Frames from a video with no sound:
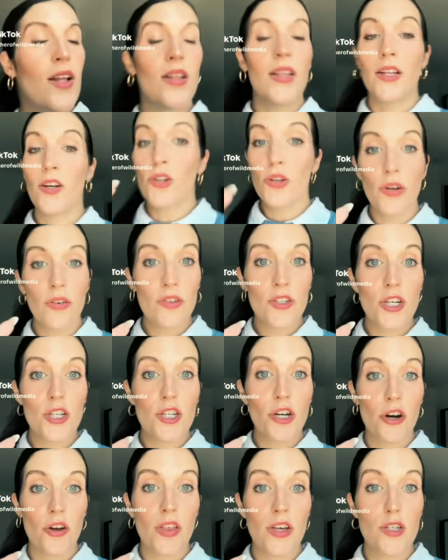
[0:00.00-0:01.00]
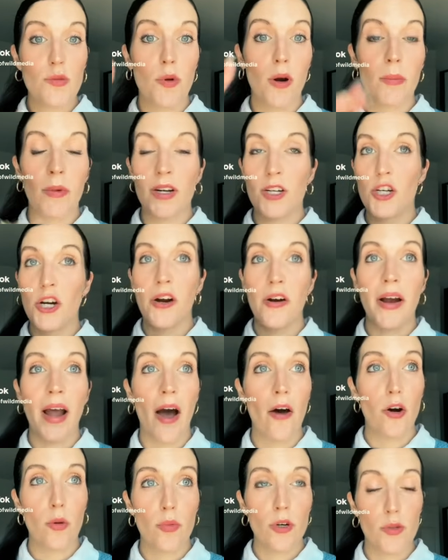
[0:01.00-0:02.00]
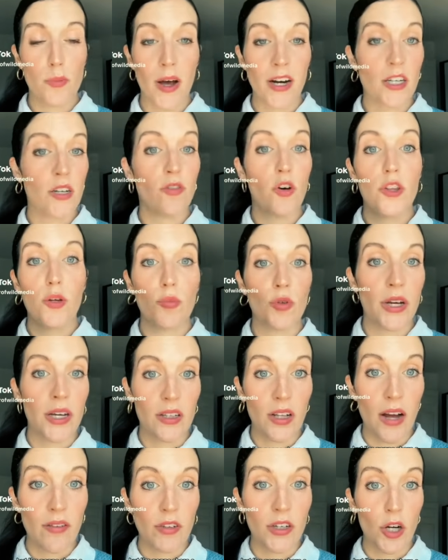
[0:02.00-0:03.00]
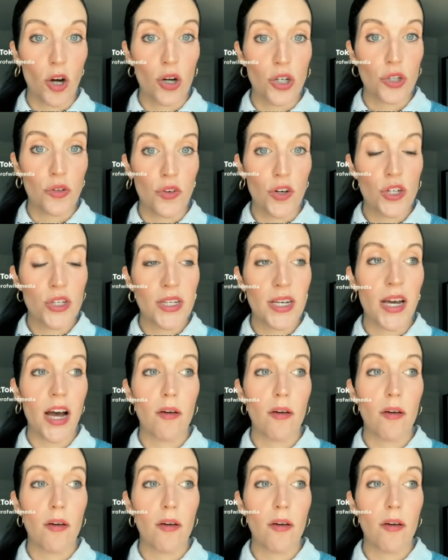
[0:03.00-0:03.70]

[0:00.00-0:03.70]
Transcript: A little nervous to share this, but I'm going to share a counter perspective on the Blake Lively controversy.